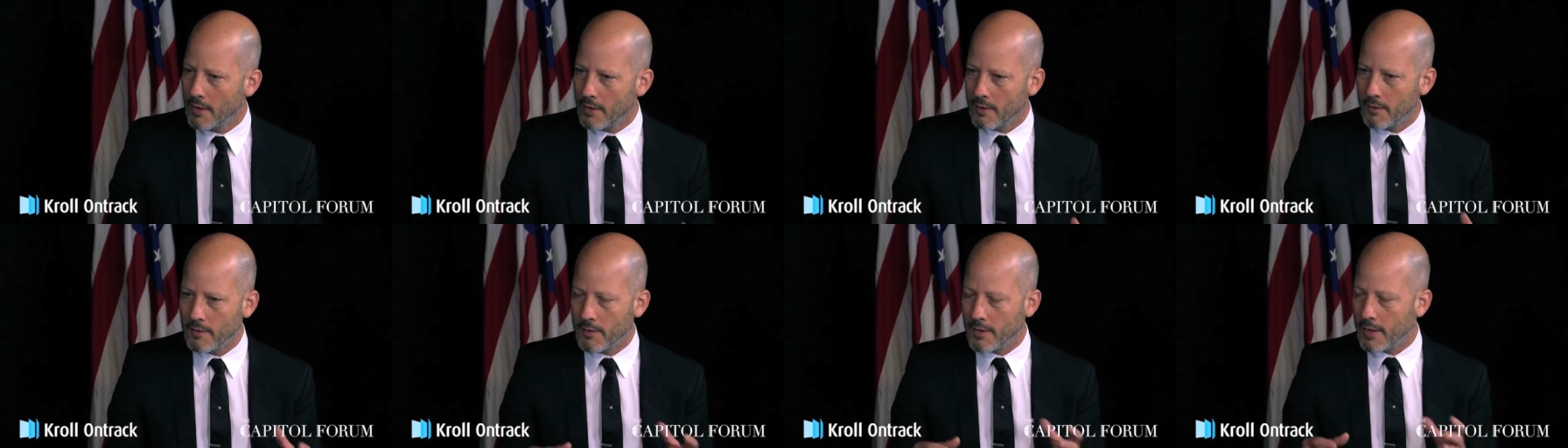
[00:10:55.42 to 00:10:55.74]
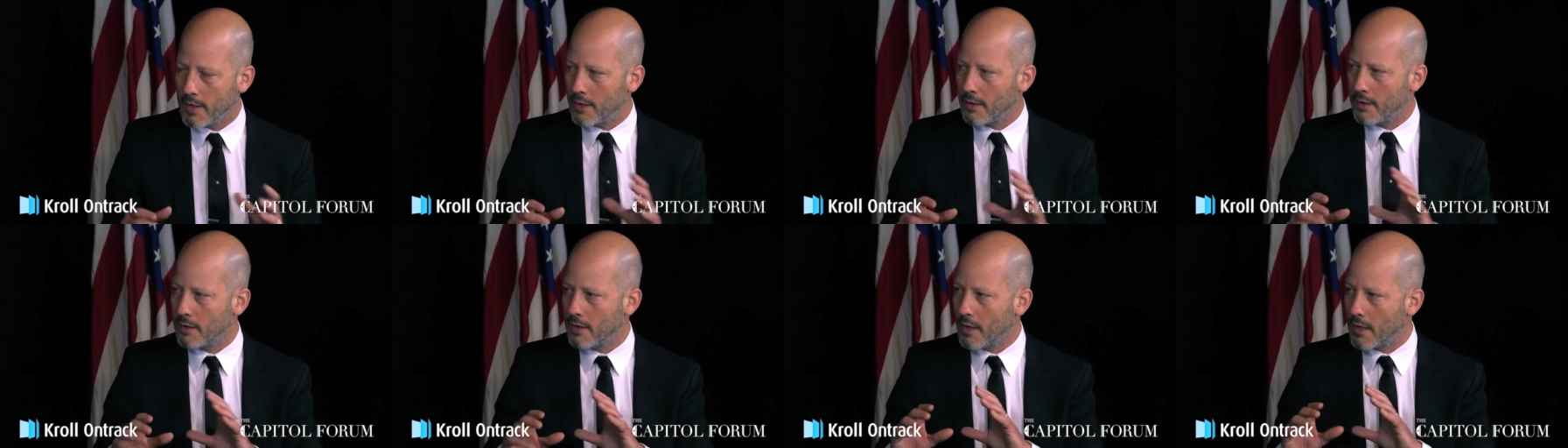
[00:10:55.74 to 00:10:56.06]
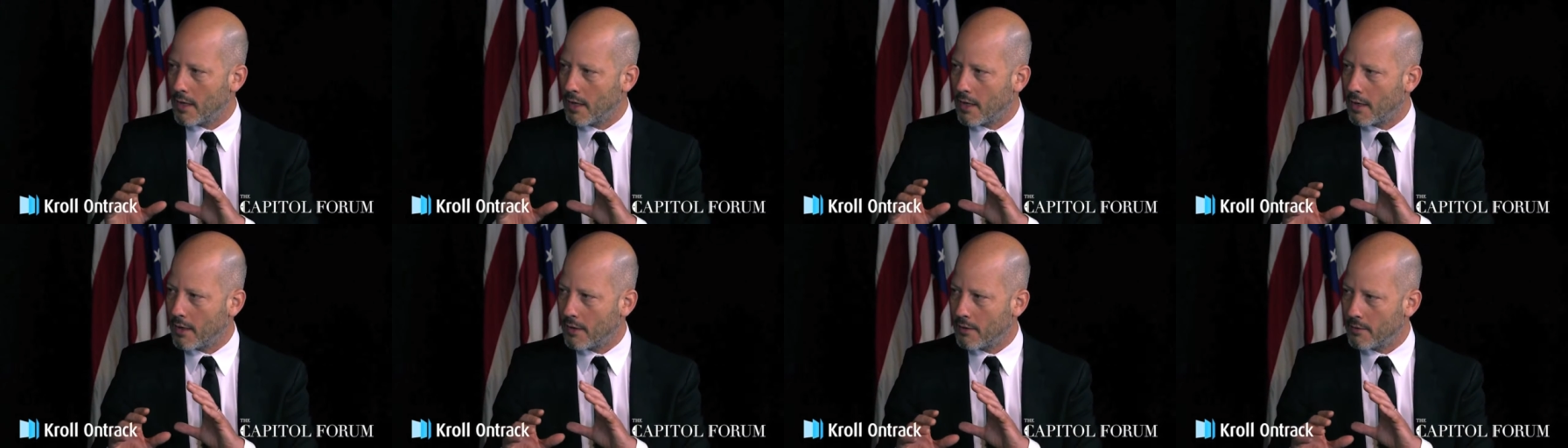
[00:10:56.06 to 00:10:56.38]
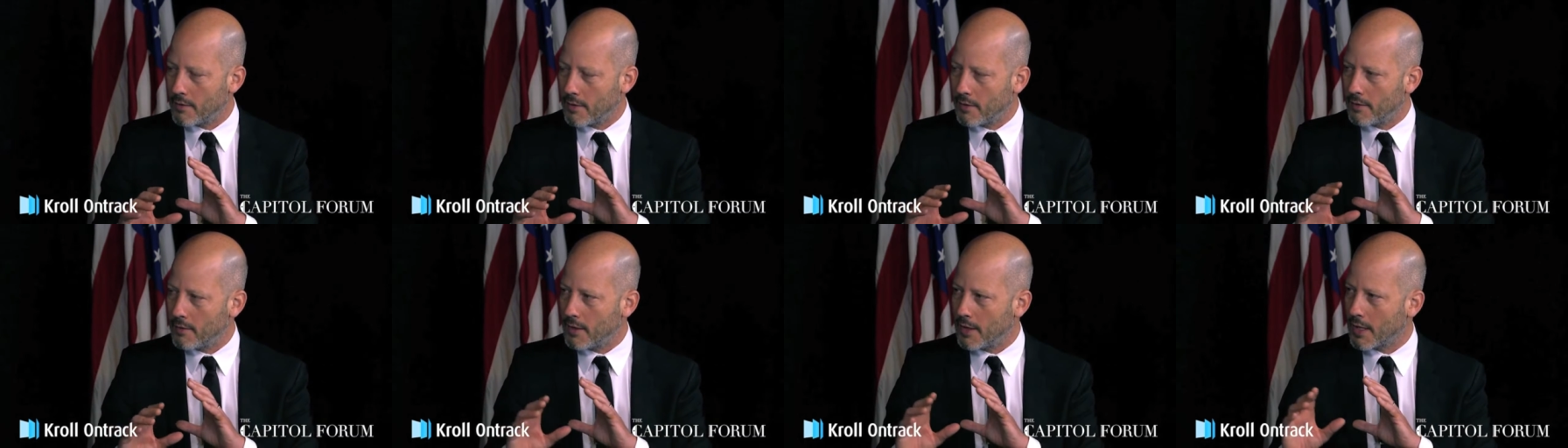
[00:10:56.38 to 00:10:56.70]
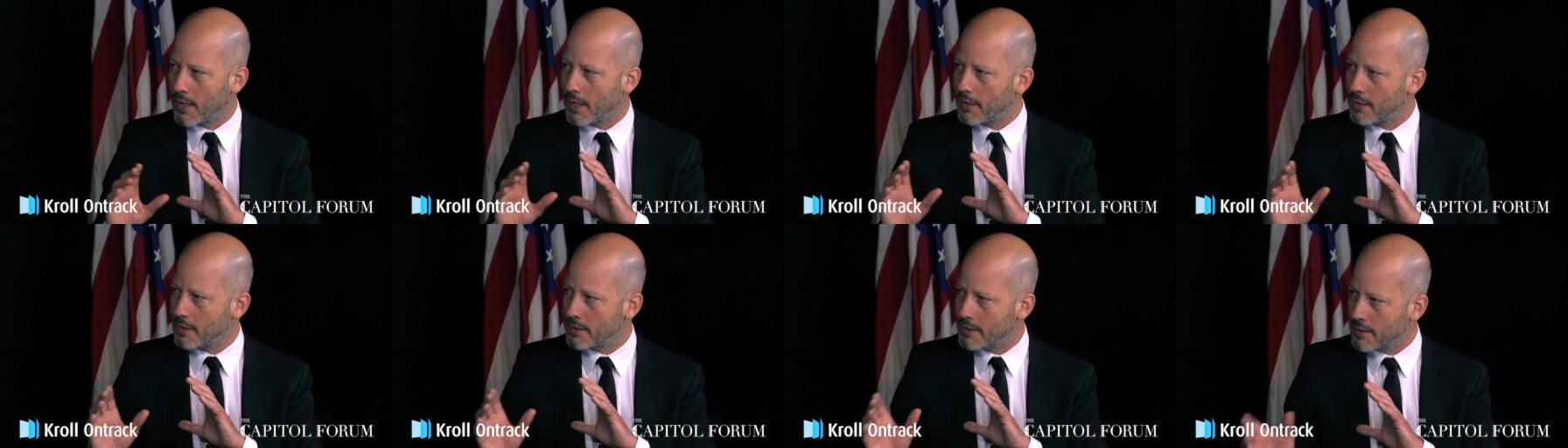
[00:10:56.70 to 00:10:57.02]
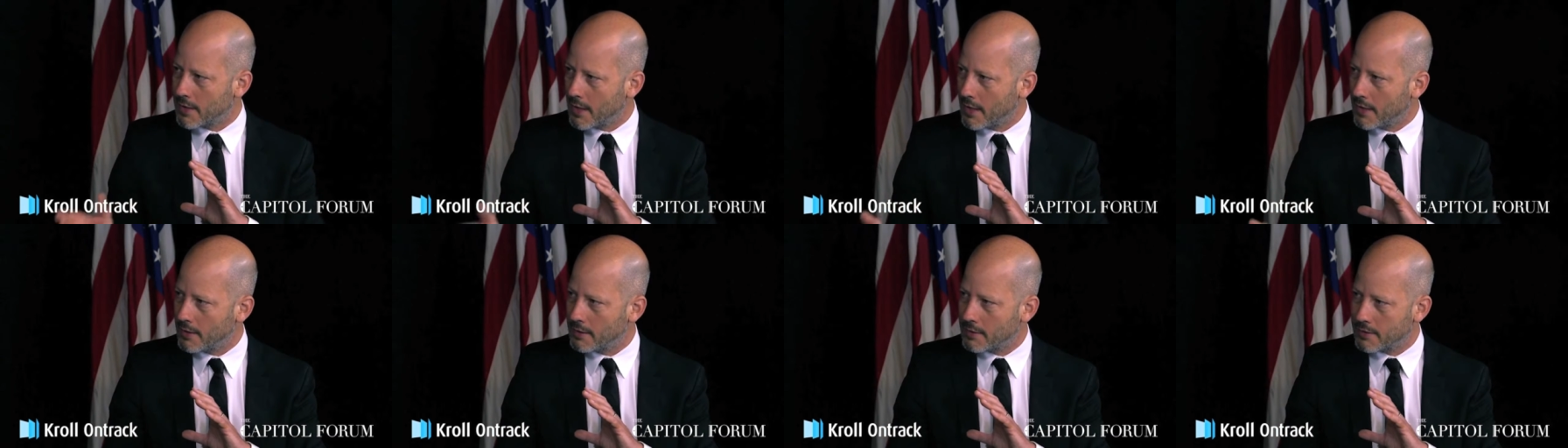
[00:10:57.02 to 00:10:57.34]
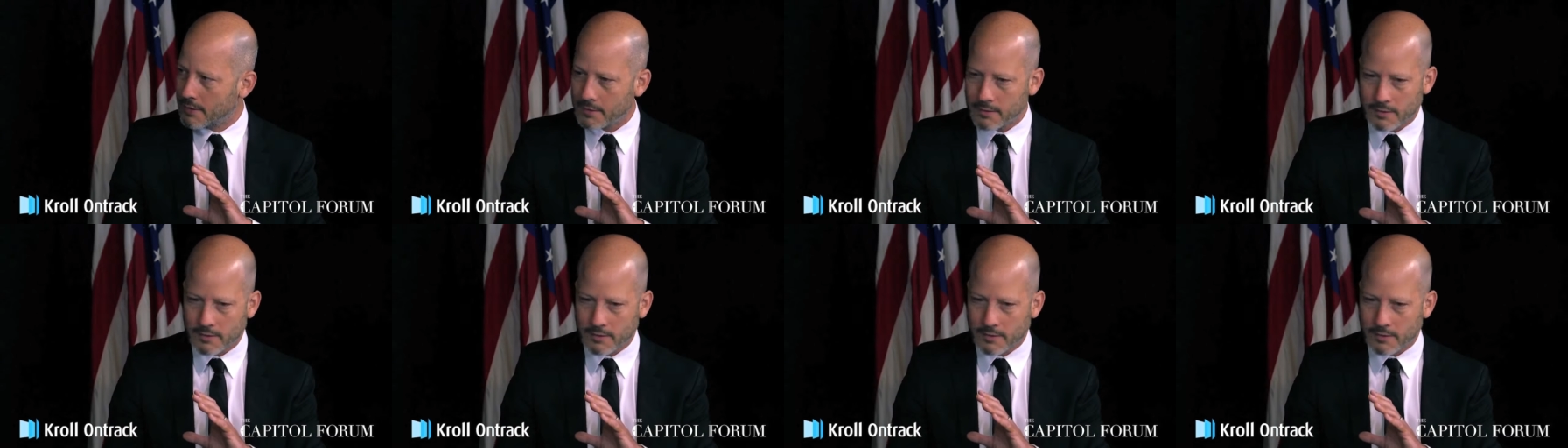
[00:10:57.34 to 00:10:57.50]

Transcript: than, uh, than the United States.